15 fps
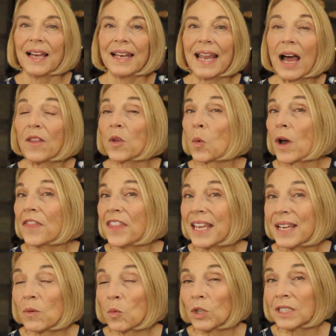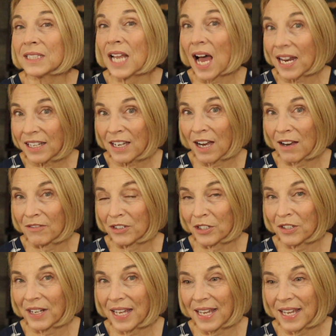Now, the one thing it will not cover